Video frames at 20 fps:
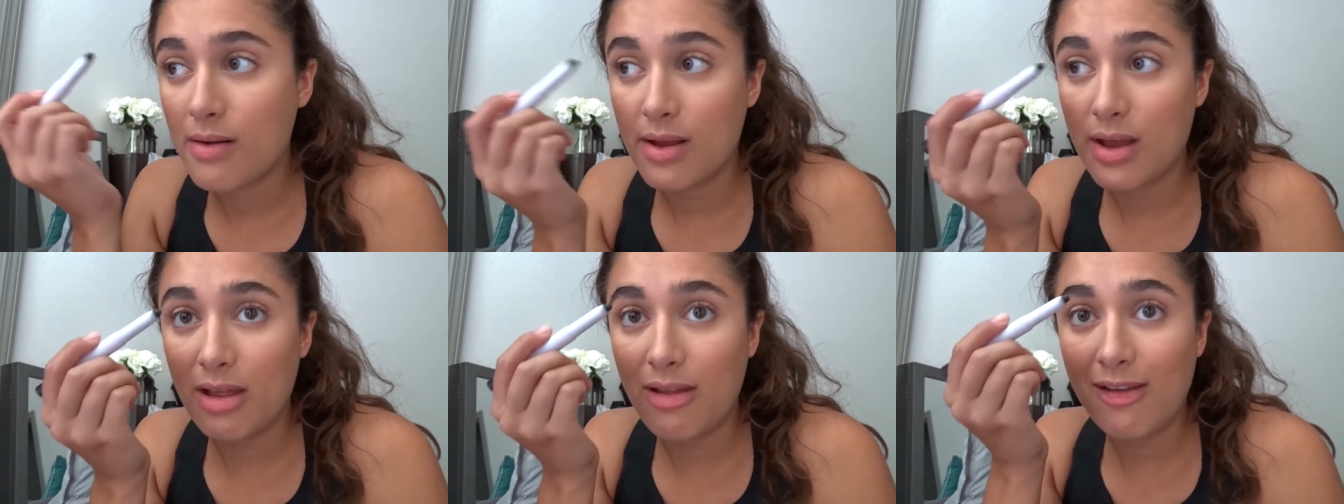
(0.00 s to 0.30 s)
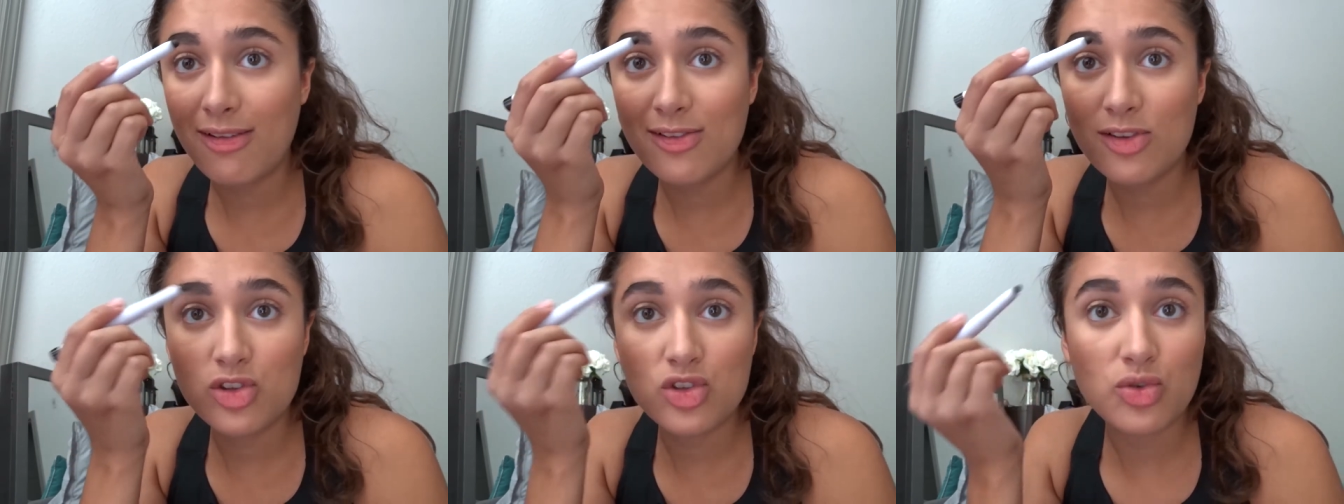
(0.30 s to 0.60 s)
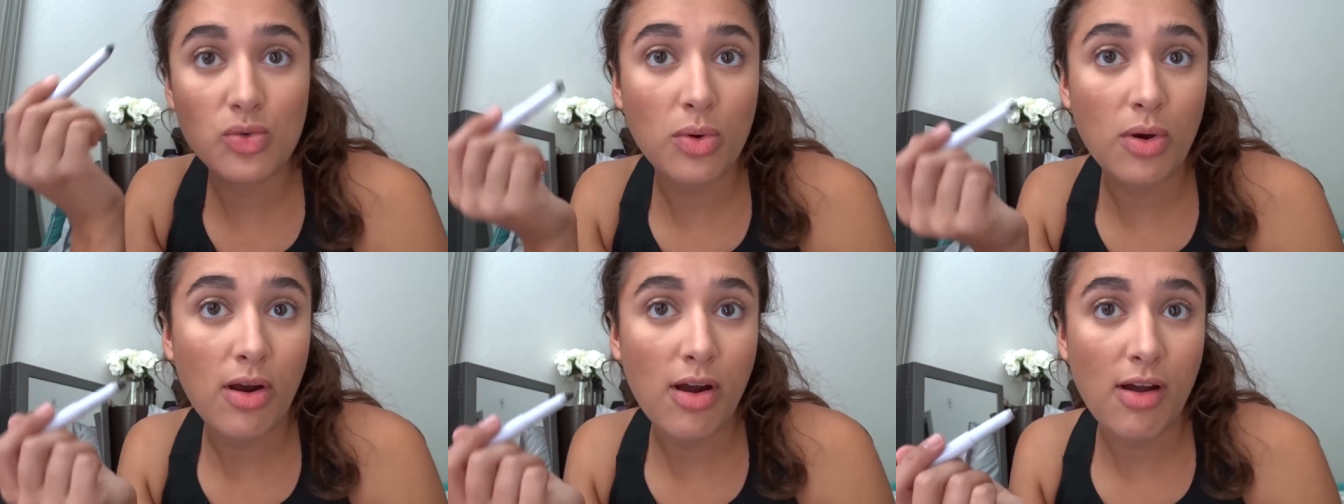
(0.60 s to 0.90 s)
I like to
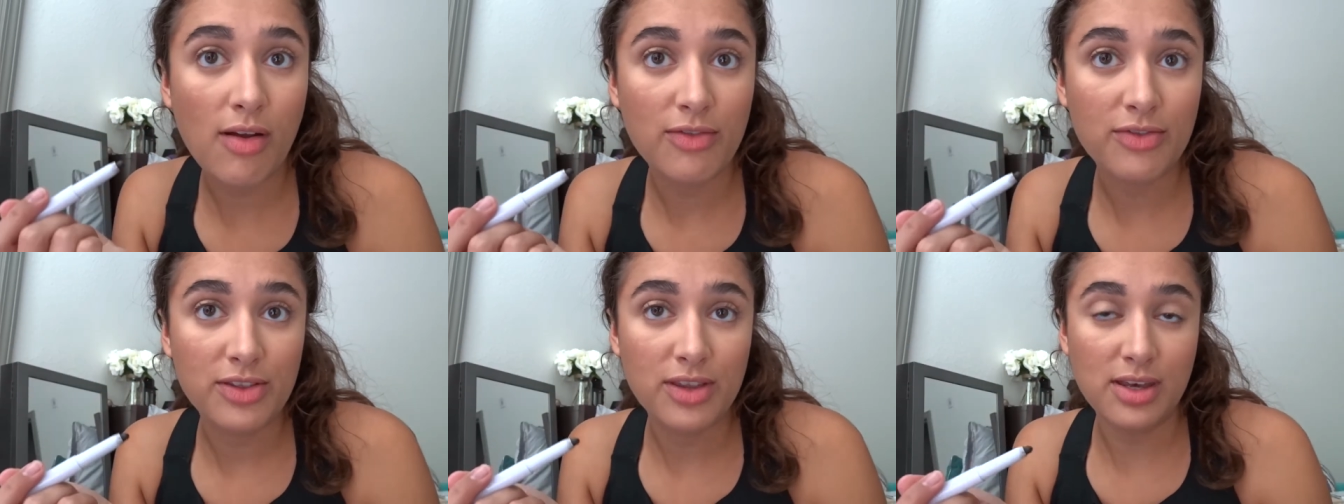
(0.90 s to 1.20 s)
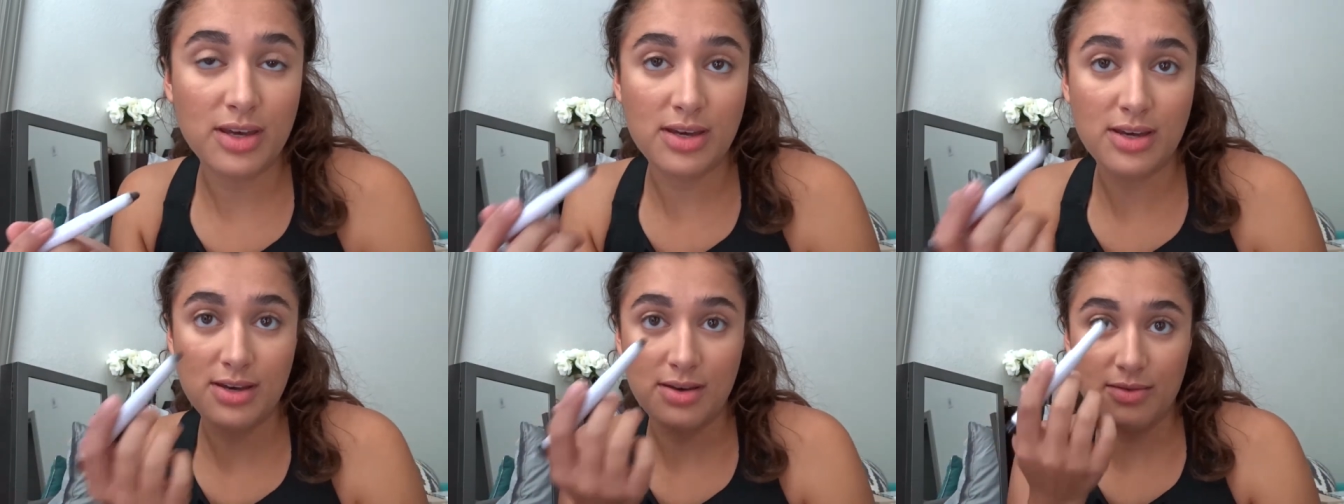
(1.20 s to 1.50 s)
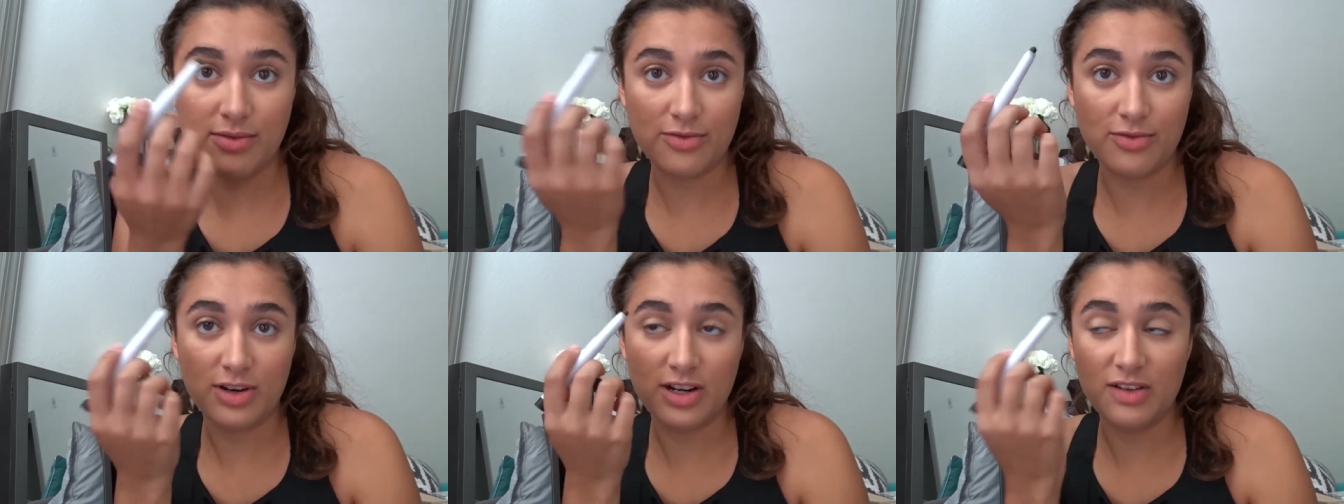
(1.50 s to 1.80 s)
square off the uh,
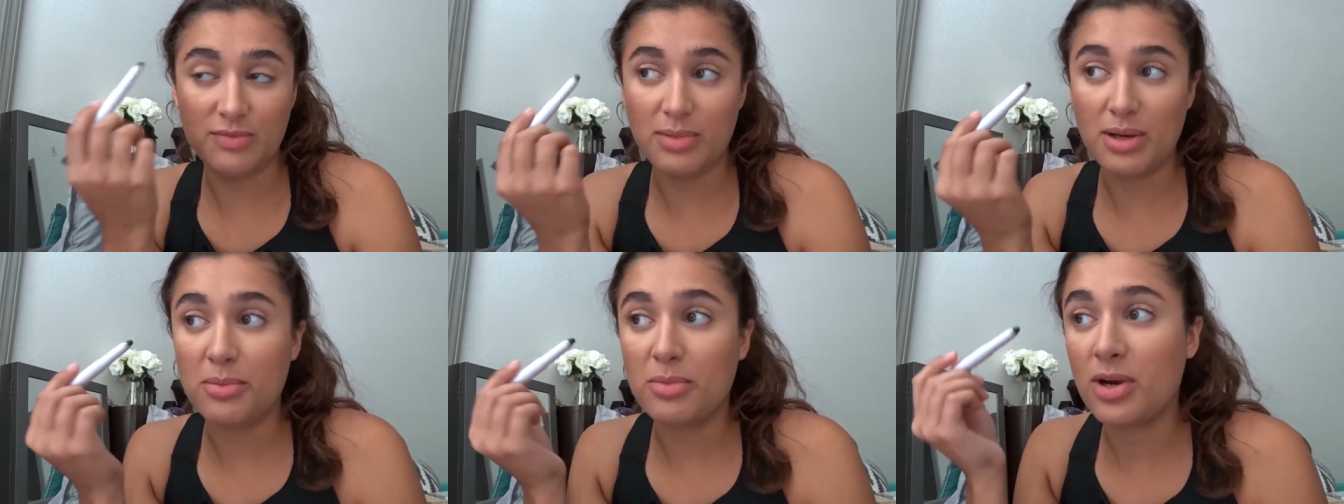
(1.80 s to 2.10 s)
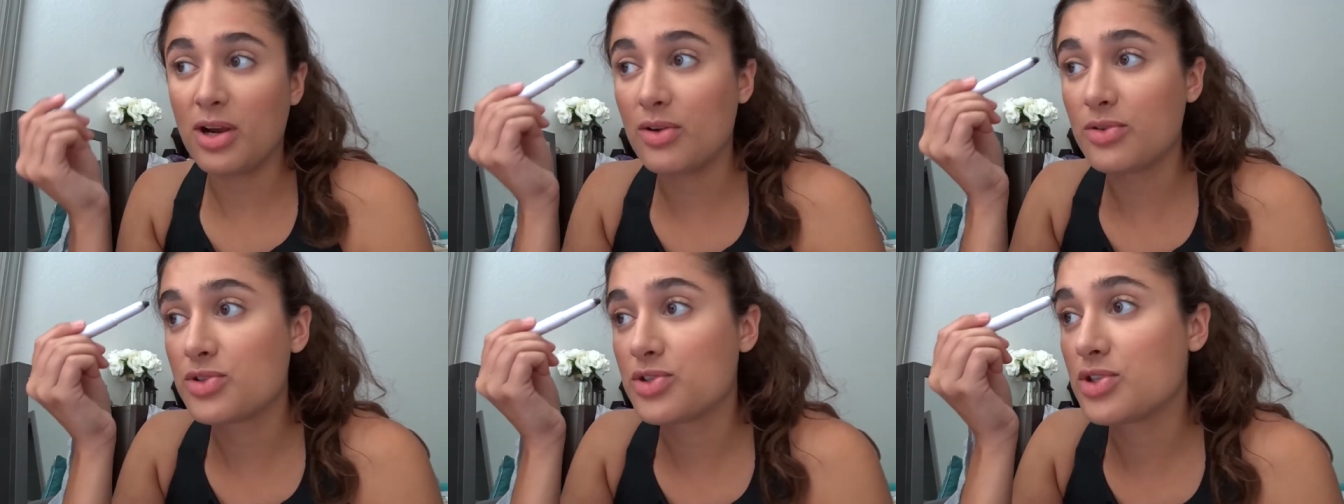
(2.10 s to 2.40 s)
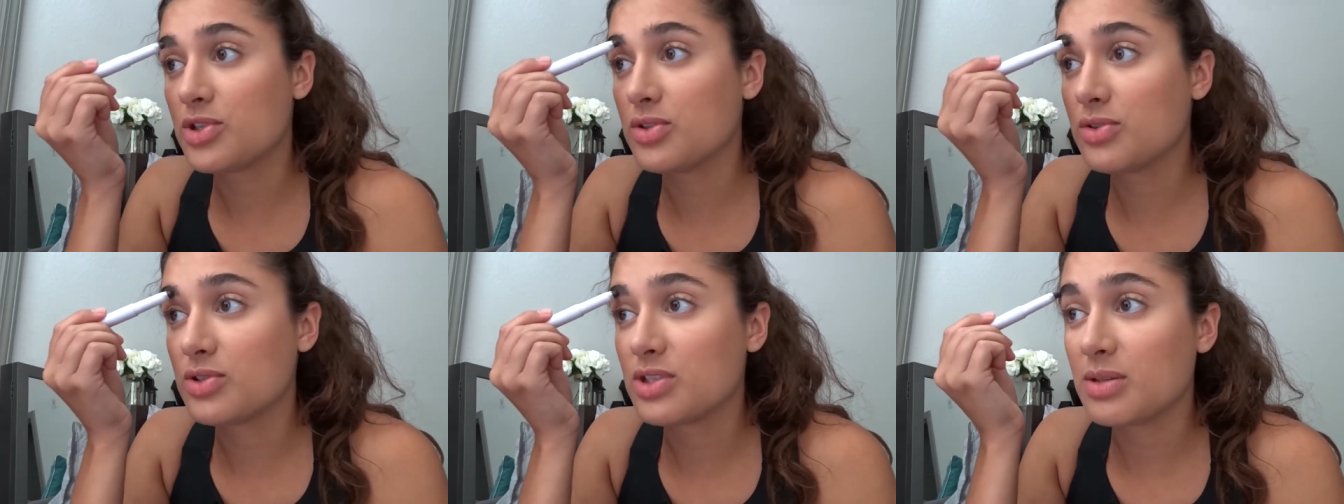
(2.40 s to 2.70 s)
front of my brows too.